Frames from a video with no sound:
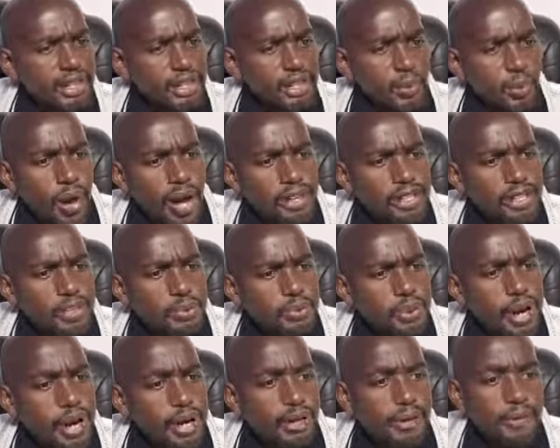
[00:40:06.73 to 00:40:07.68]
The wise
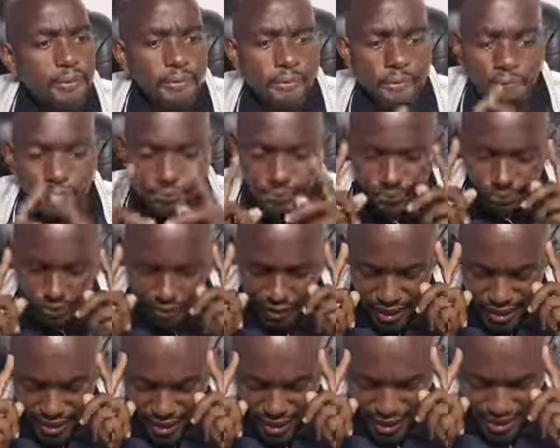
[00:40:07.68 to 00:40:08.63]
man
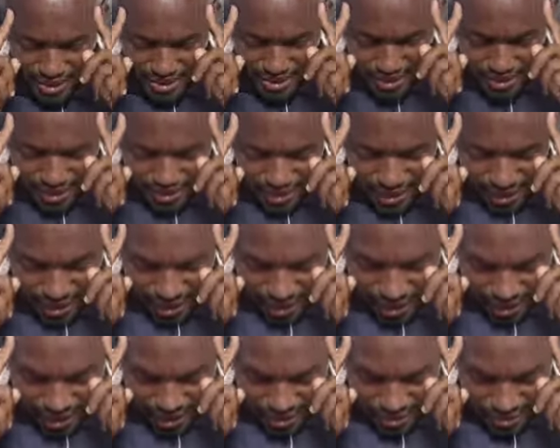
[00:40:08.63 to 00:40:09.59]
has his
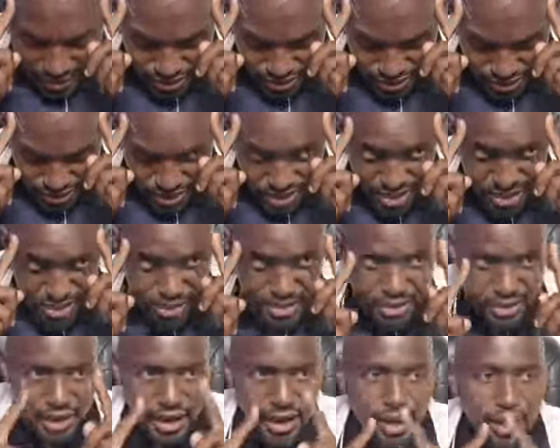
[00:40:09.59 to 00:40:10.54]
eyes
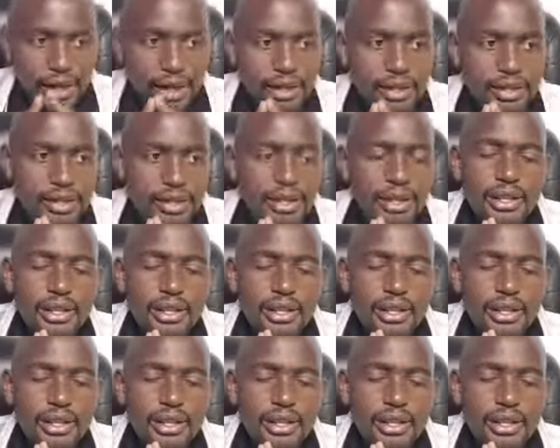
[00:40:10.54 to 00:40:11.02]
in the head.